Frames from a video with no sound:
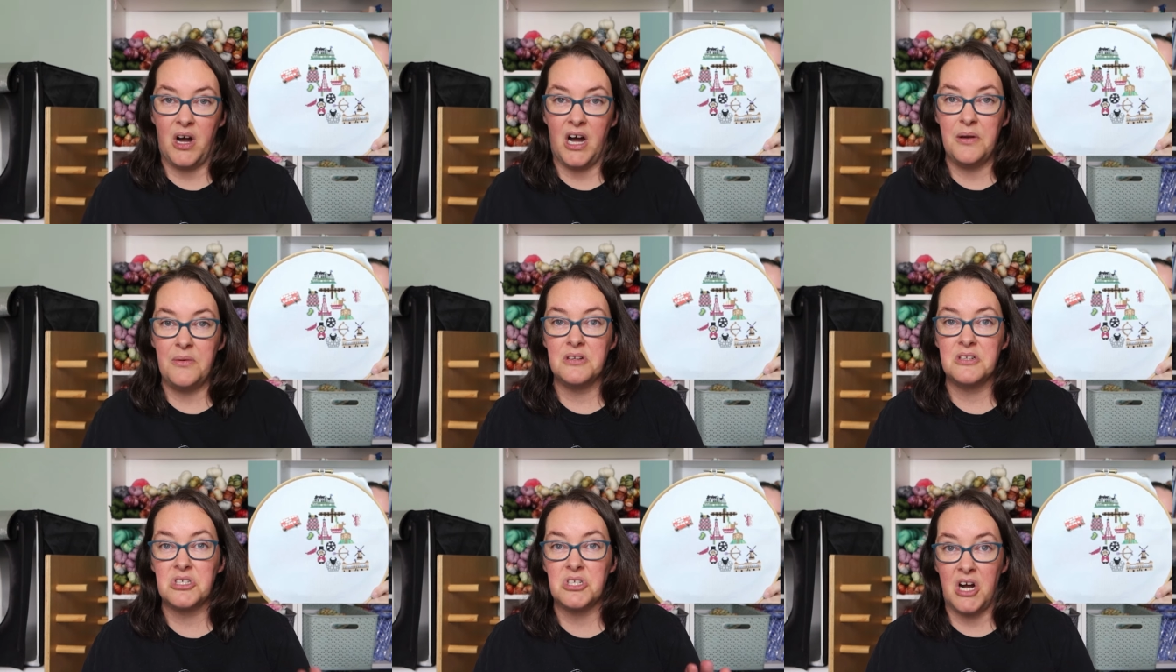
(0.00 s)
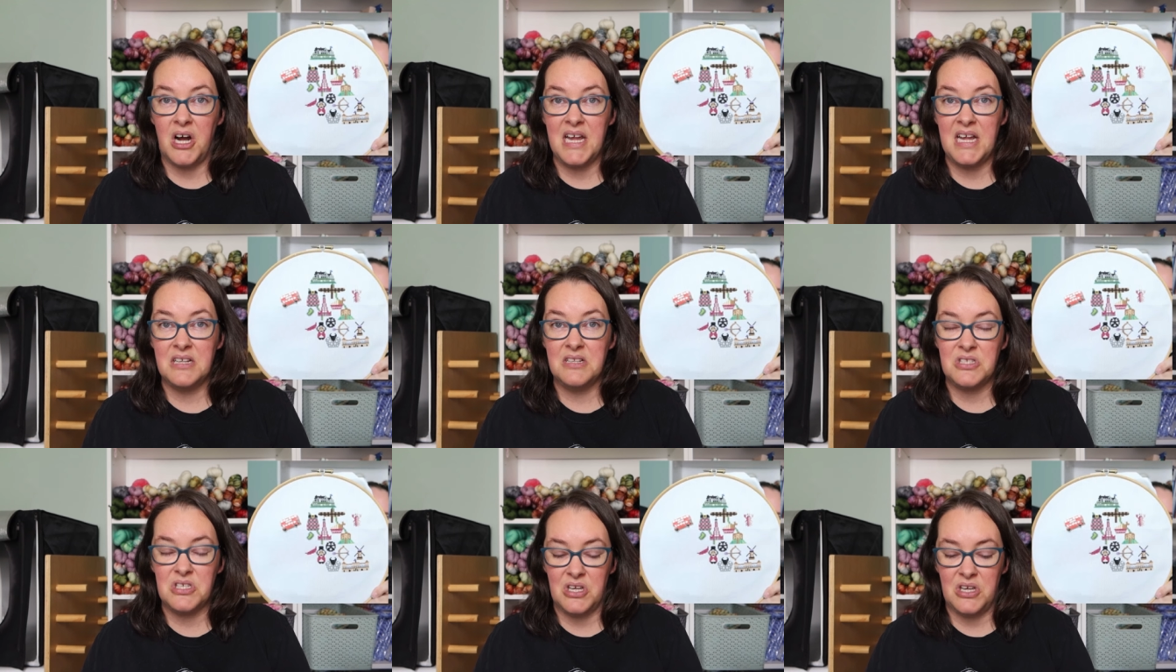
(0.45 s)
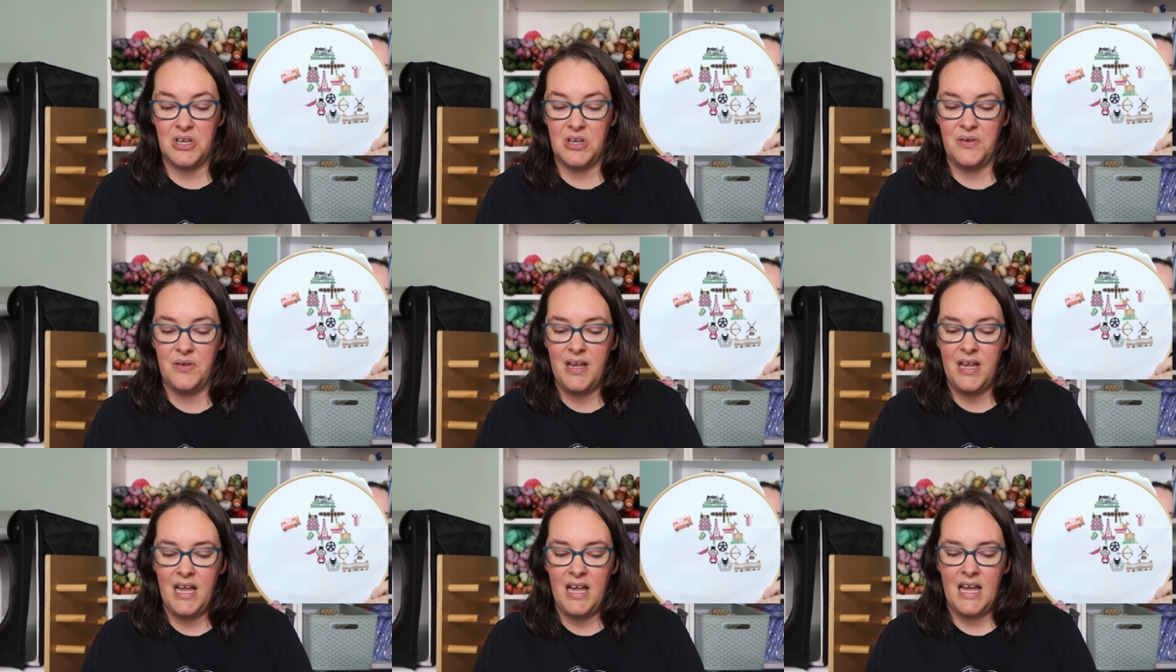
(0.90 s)
What I will try and
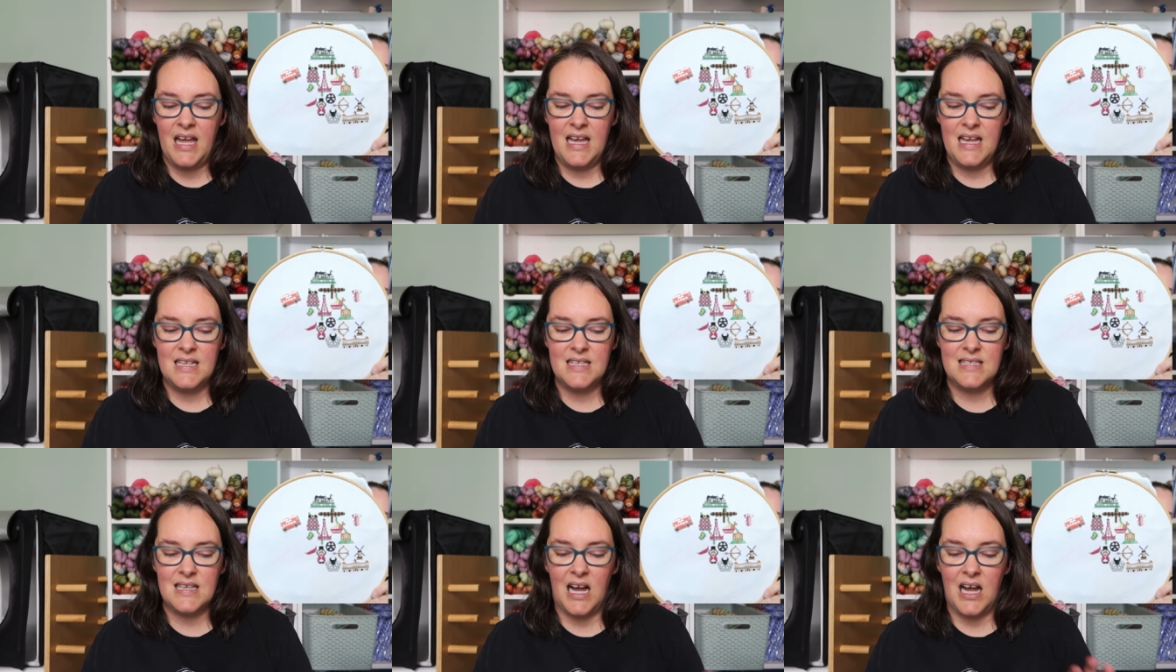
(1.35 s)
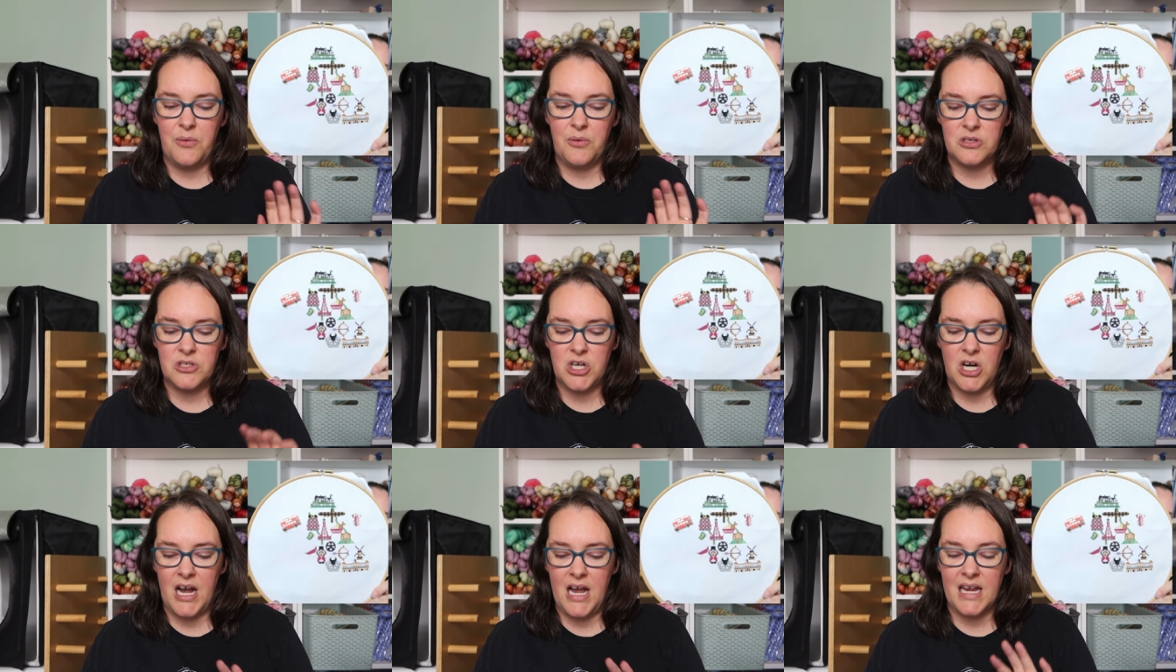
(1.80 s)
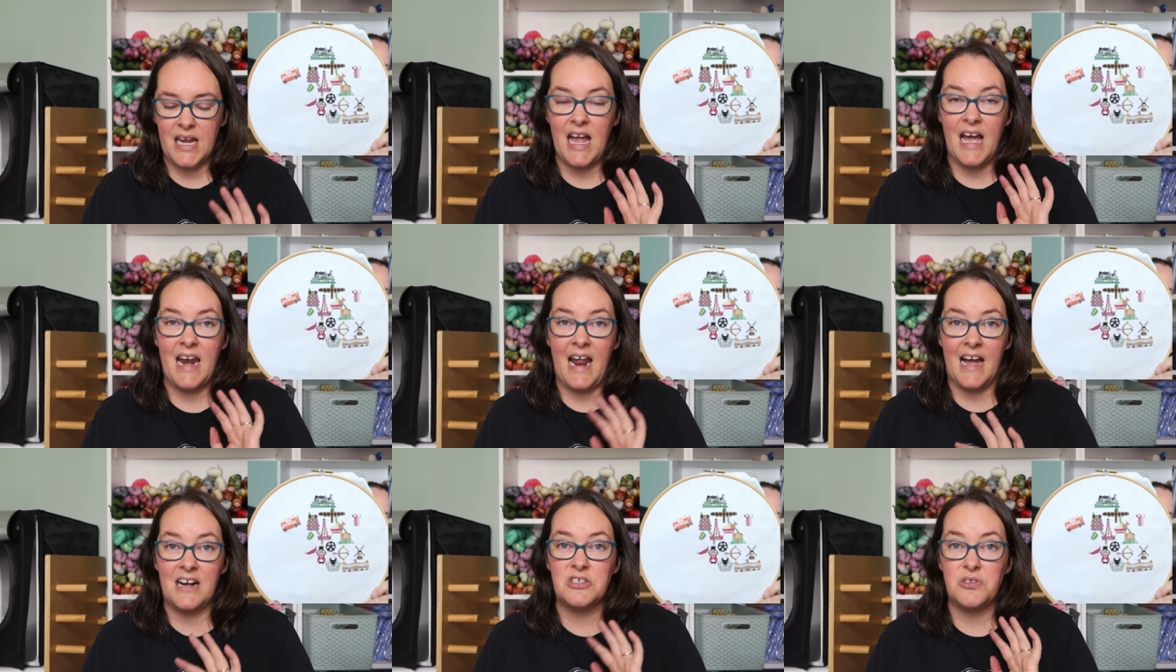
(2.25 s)
do is I will try and
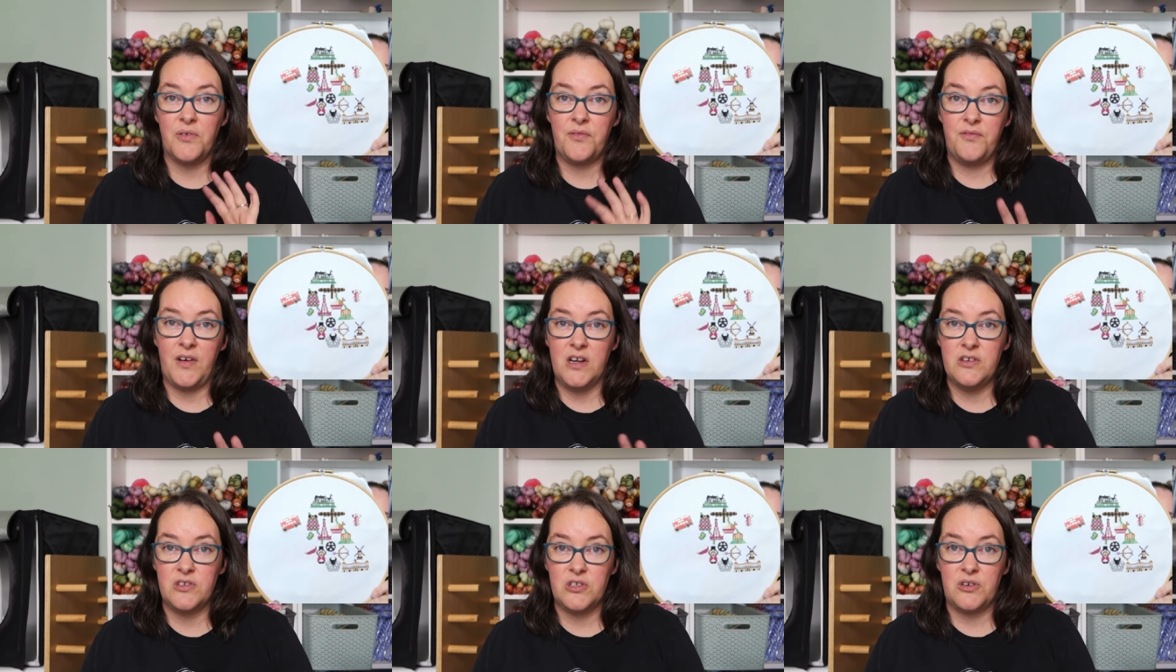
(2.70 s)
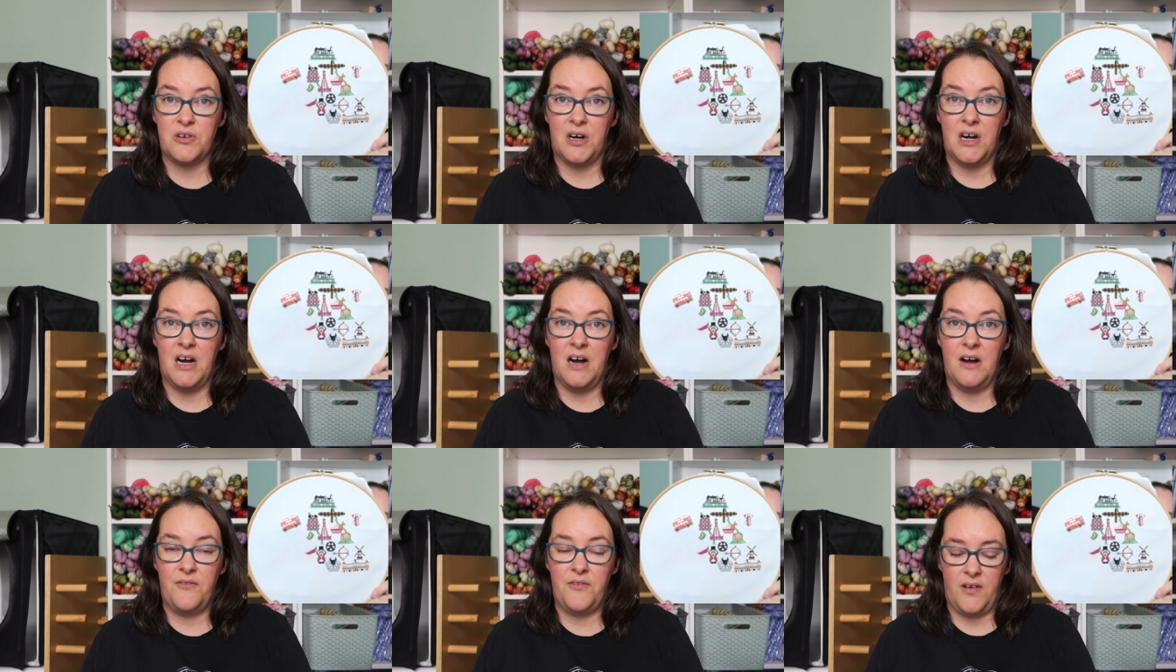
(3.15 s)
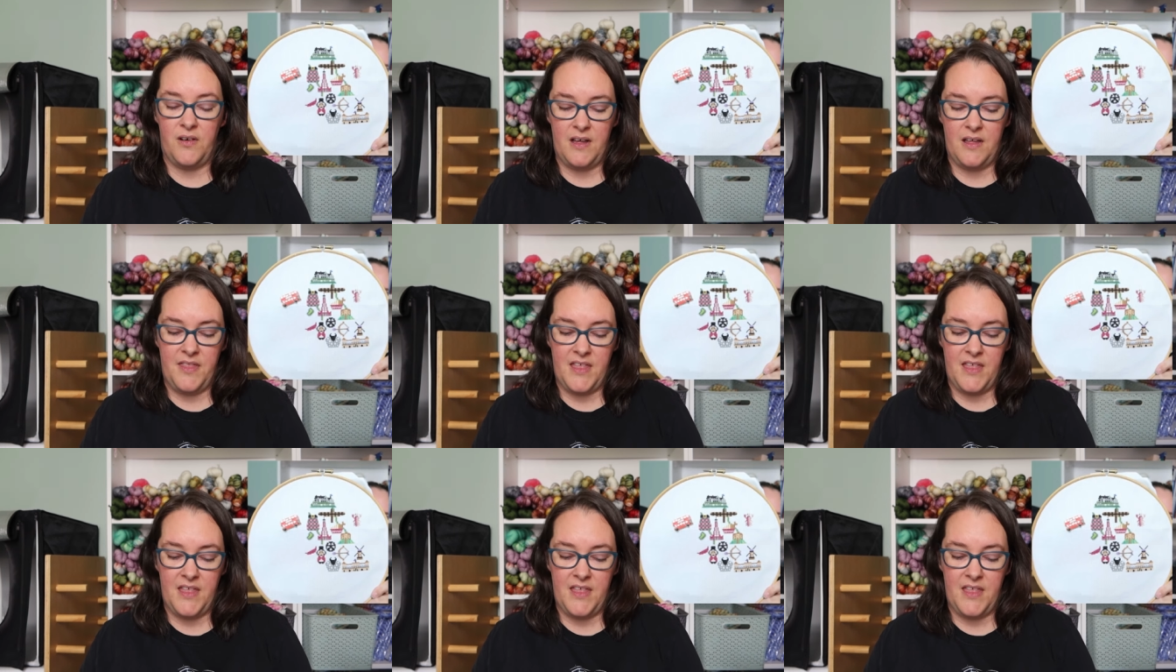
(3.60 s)
get an actual photograph